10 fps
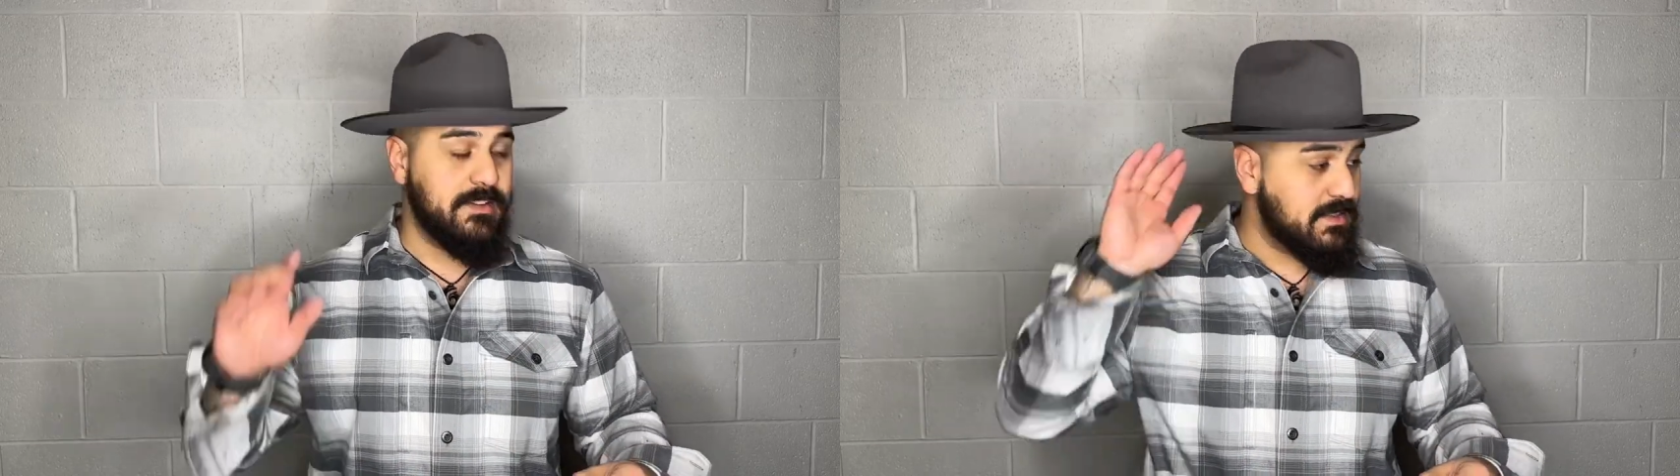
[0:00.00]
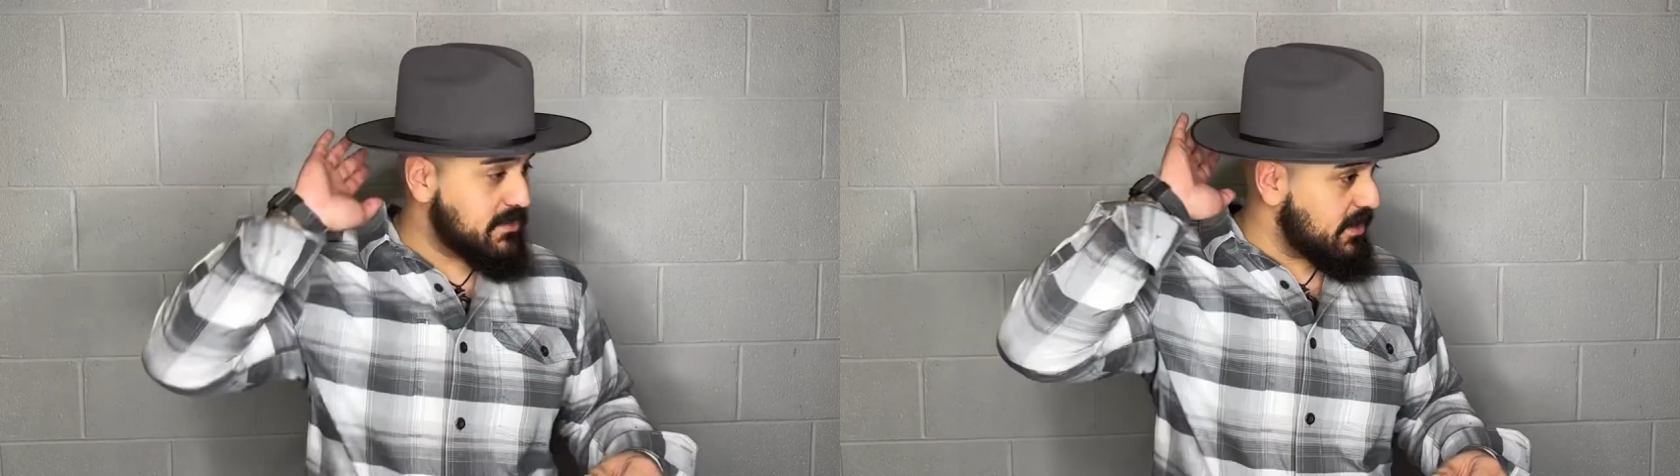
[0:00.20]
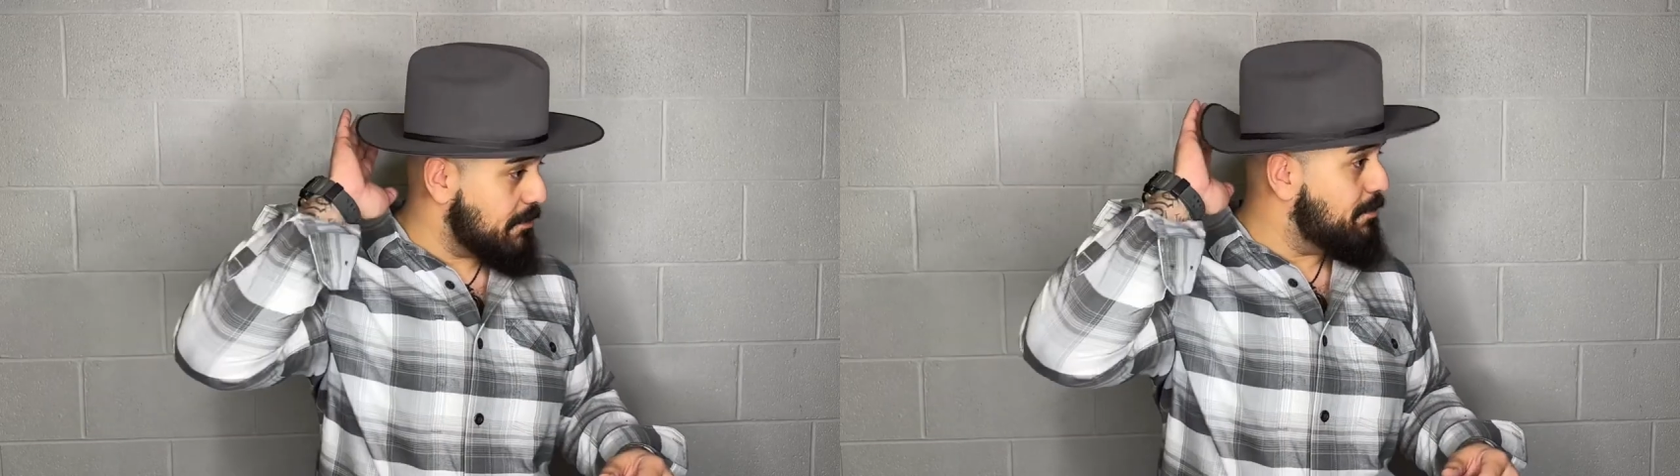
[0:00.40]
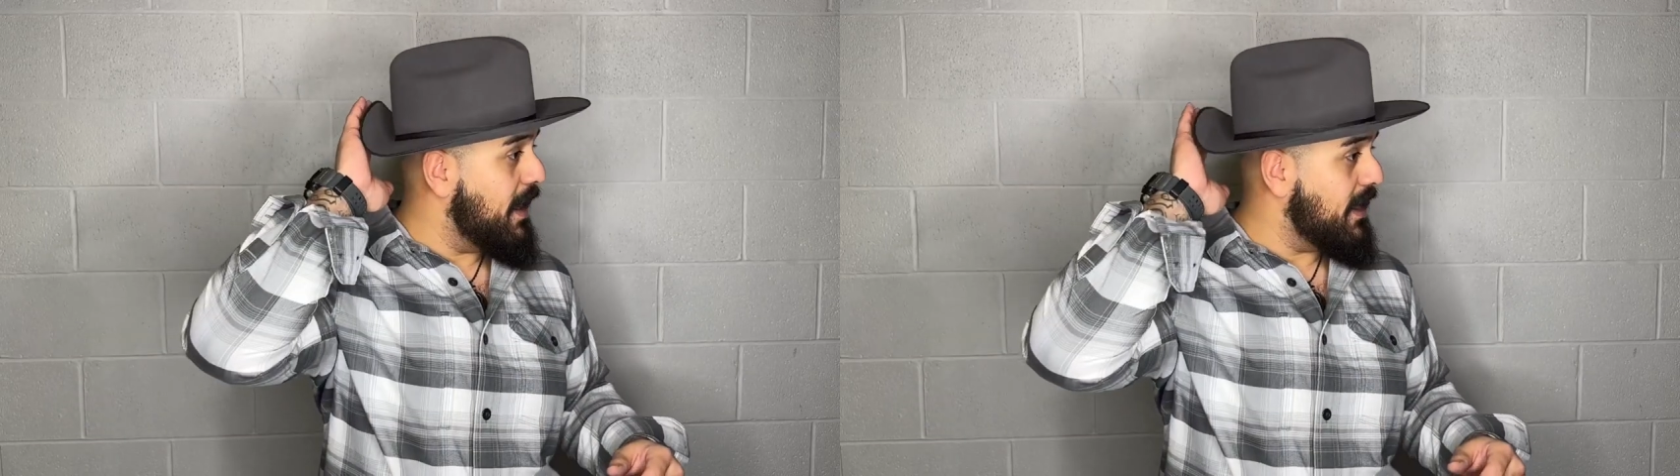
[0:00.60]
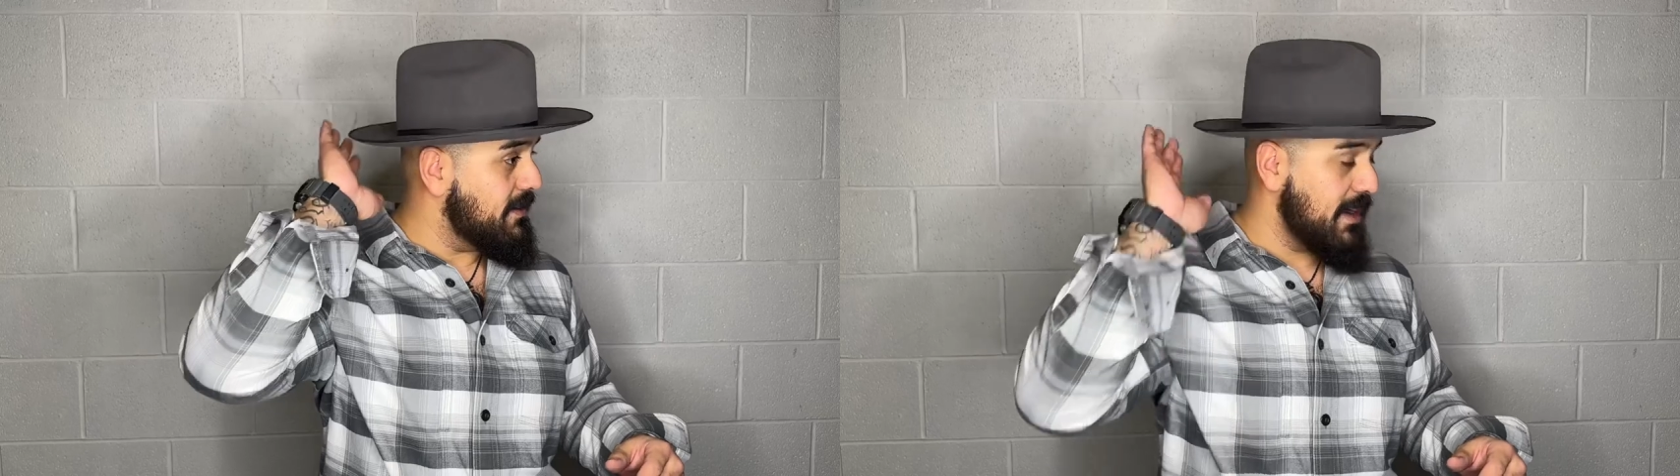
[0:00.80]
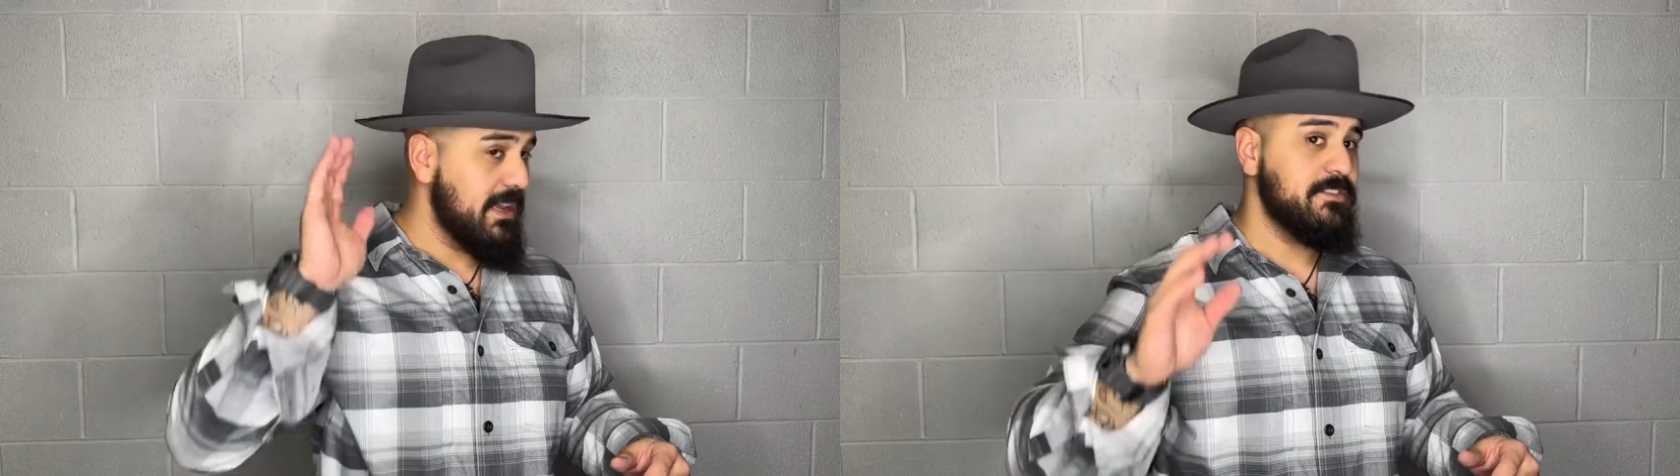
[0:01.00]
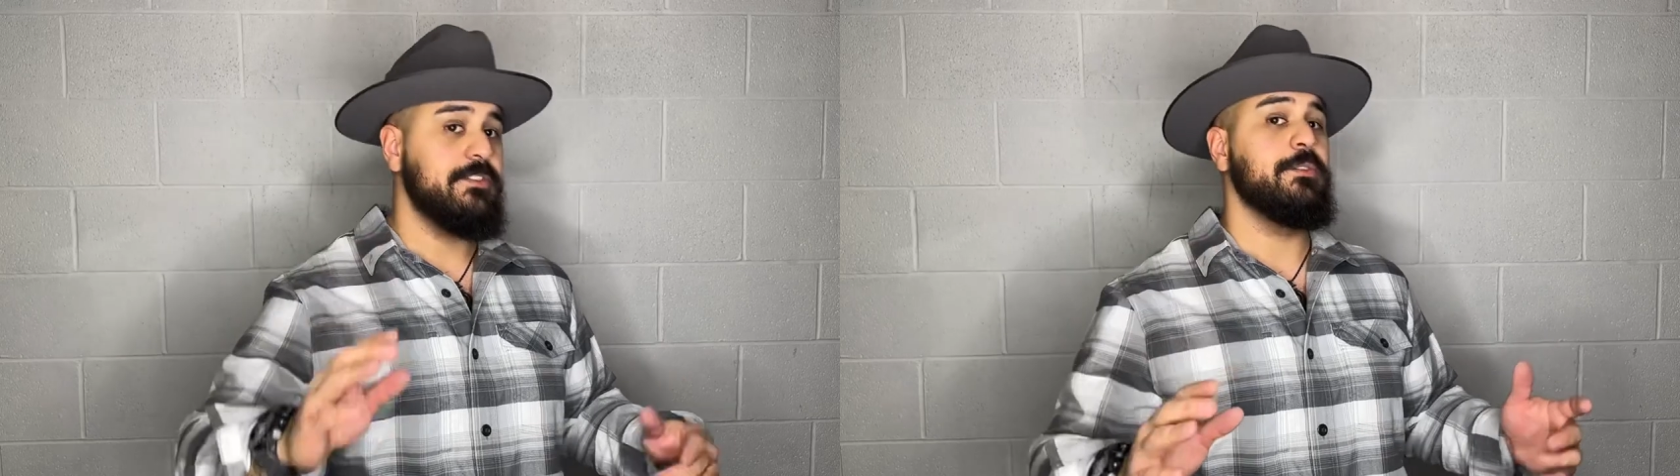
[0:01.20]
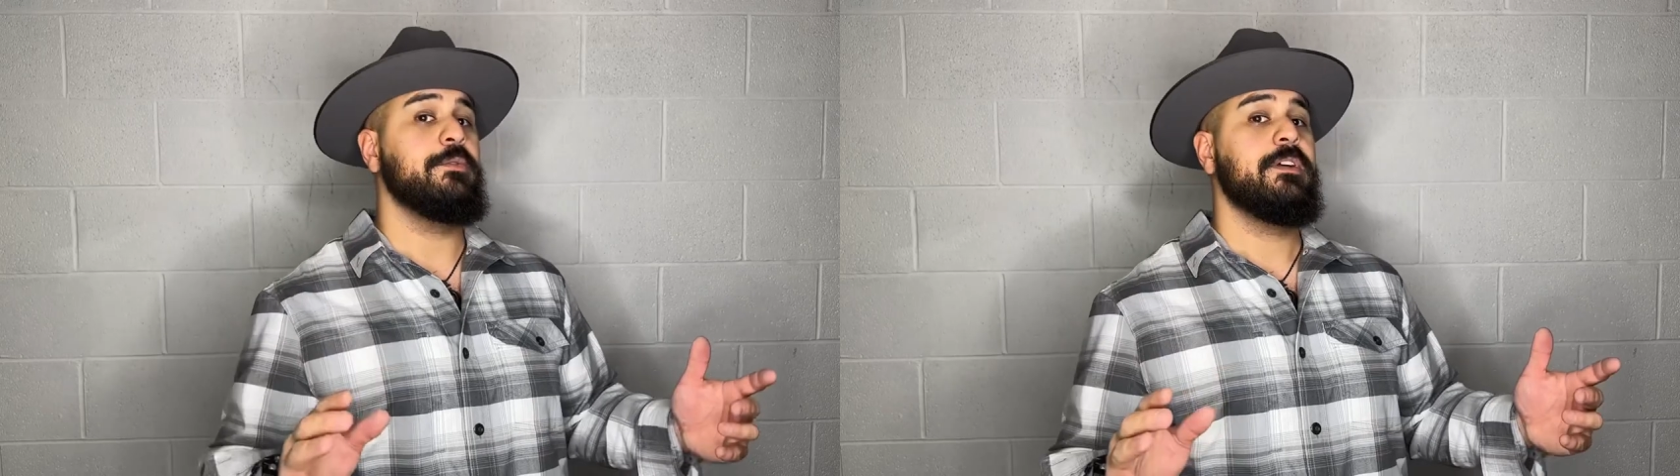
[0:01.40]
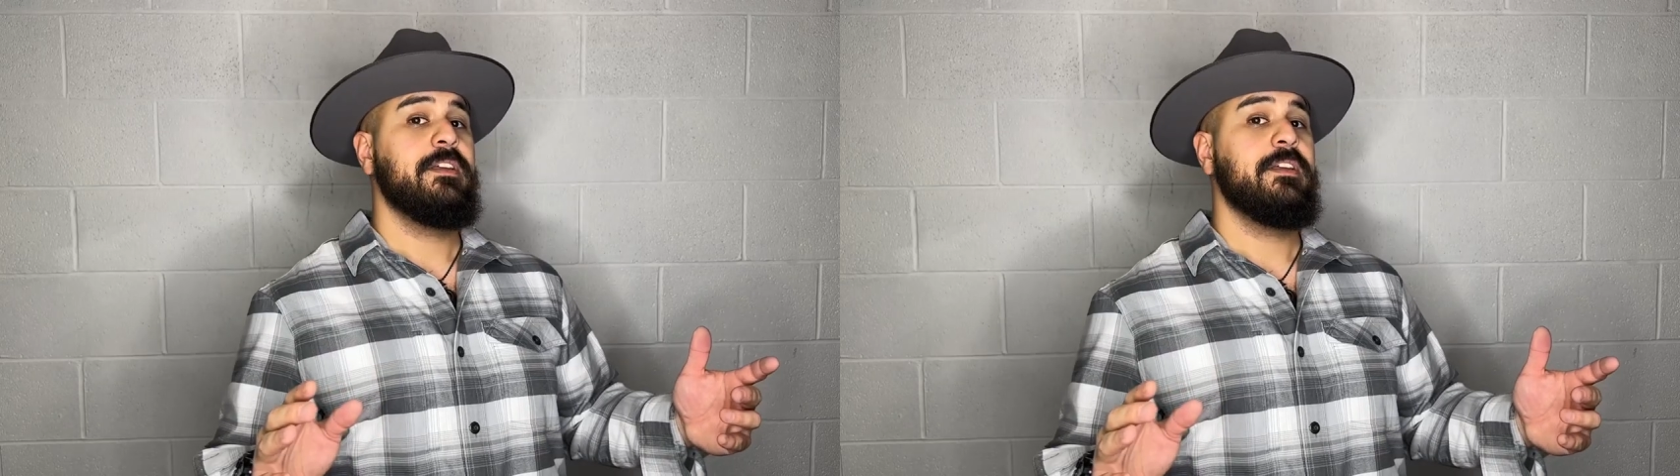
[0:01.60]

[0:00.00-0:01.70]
it's gonna bend as you